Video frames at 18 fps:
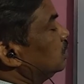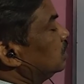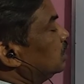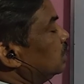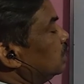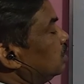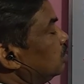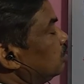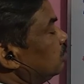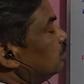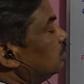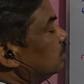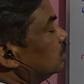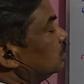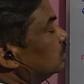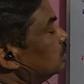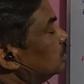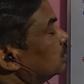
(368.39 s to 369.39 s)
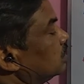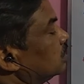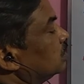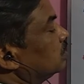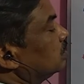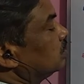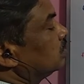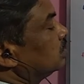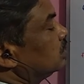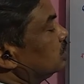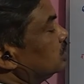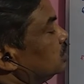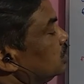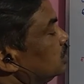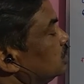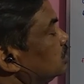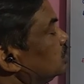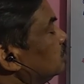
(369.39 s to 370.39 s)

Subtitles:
and mother, it